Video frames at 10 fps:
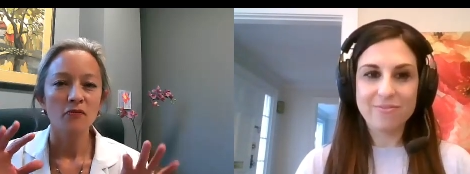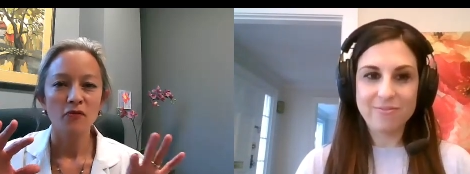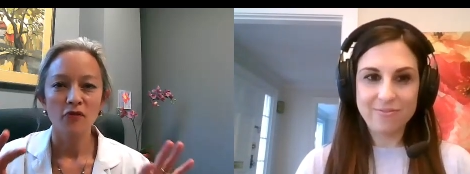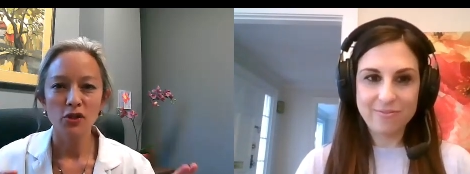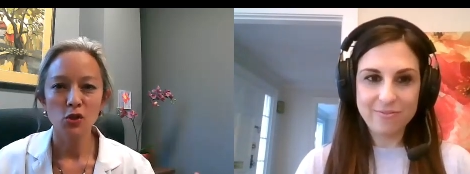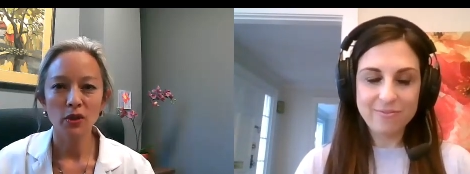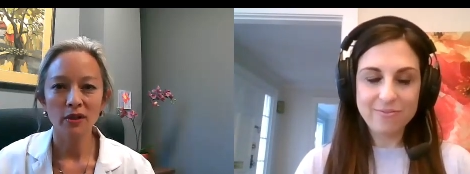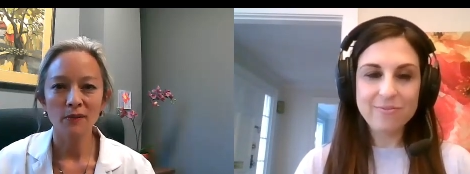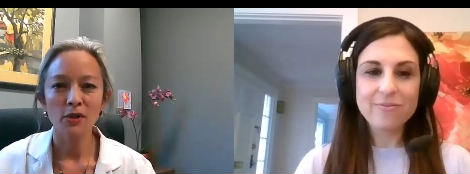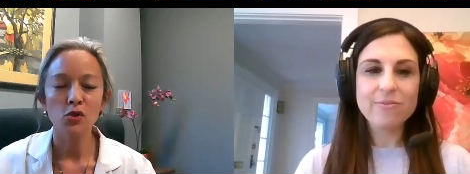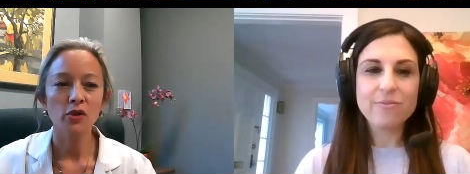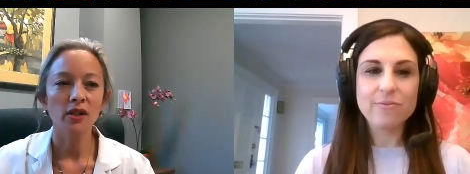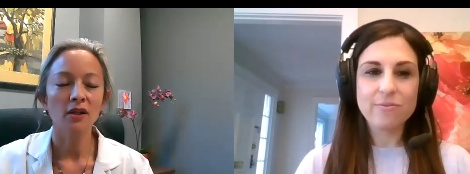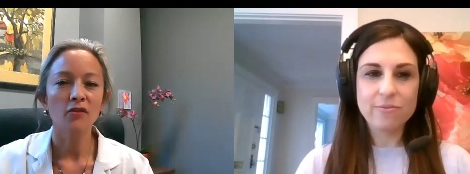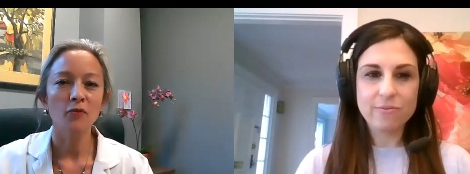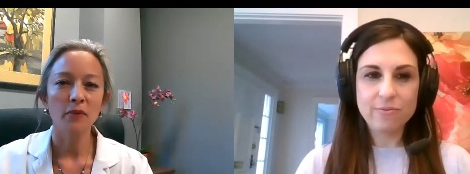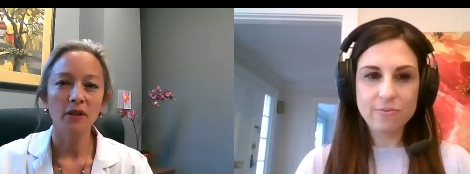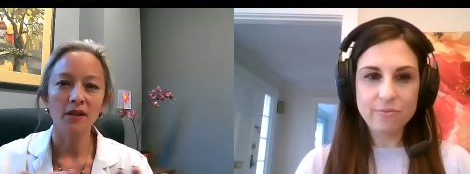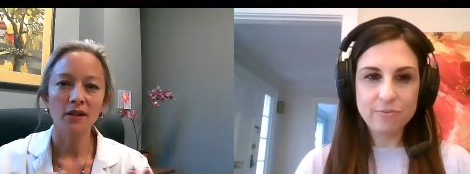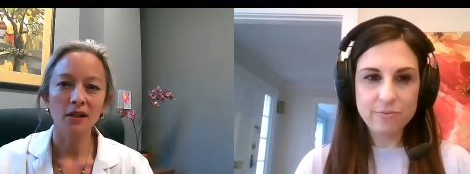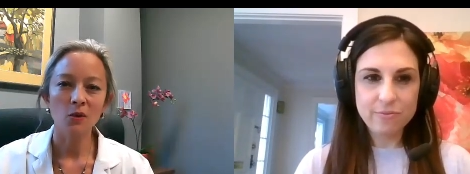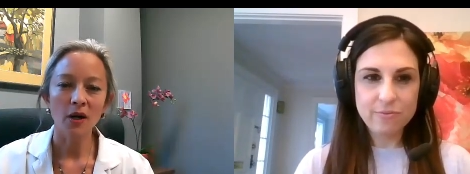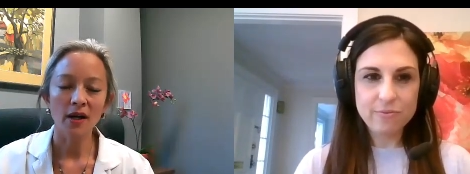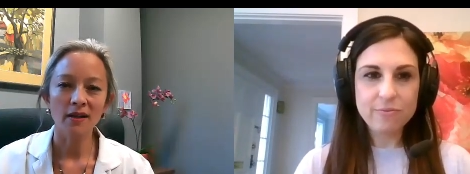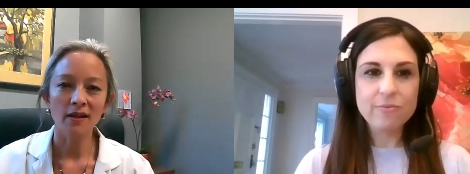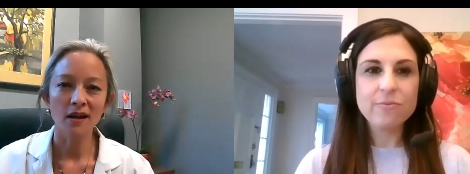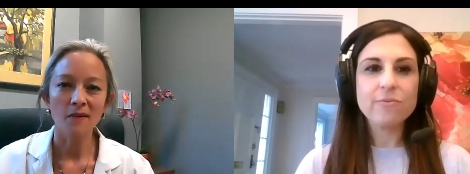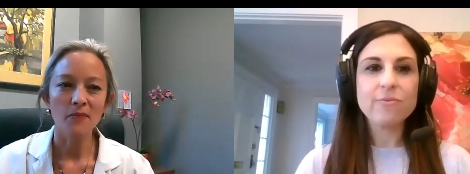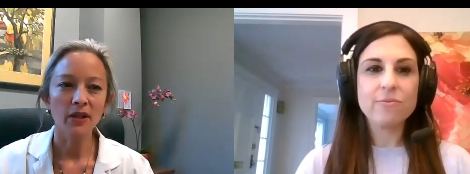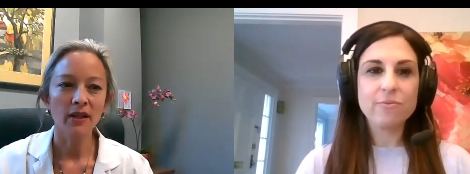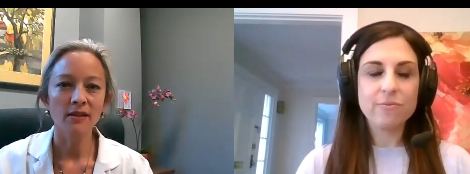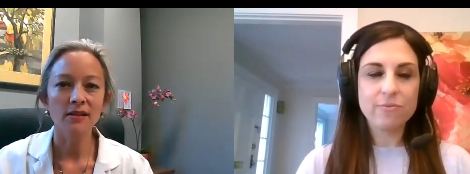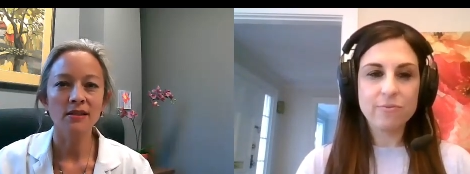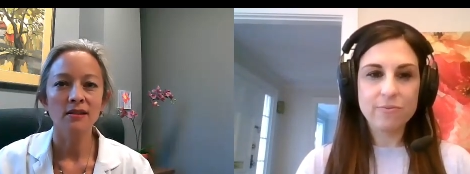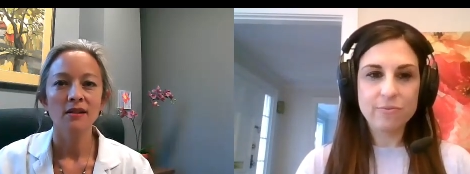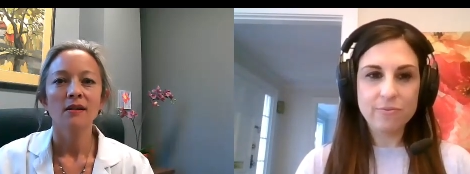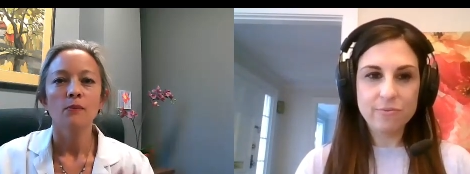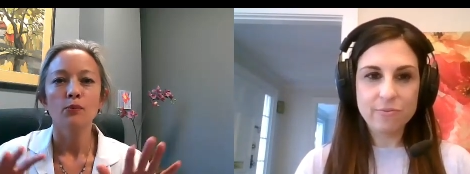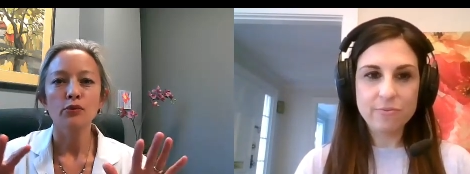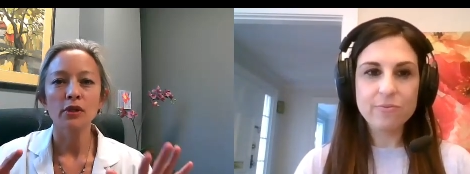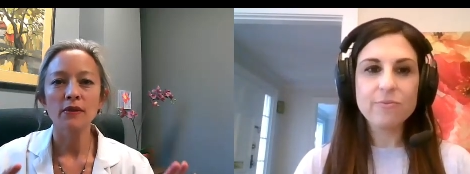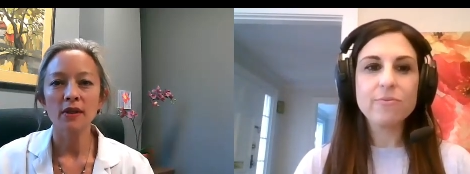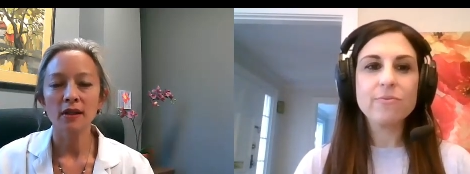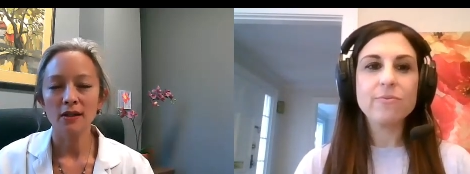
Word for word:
Speaker 1: visual imagery of being in a quiet, calm place, breathing